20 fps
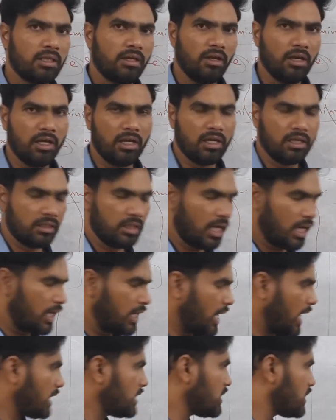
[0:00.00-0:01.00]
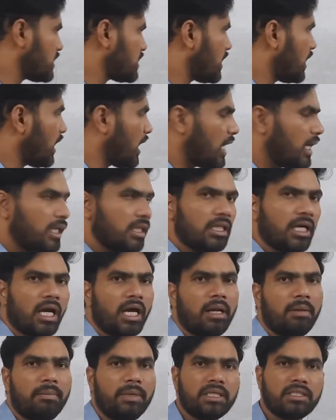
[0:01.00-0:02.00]
They are digested and they
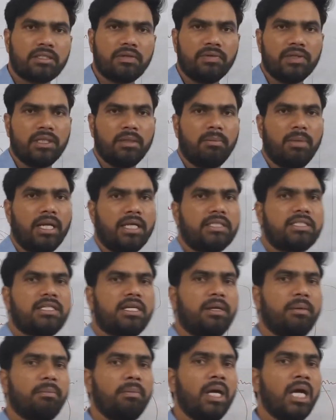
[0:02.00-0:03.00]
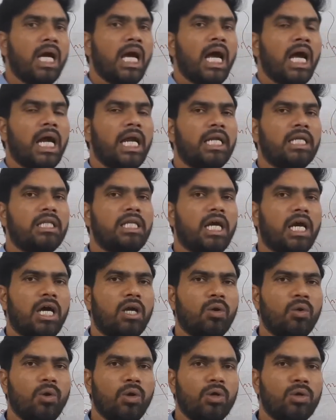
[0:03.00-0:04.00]
are mixed with the bloodstream and they
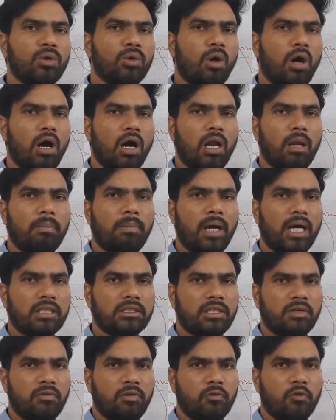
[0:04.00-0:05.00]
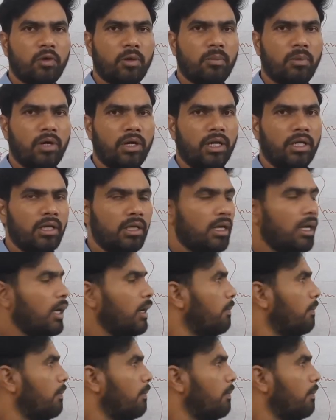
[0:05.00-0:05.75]
are going to all parts of our body.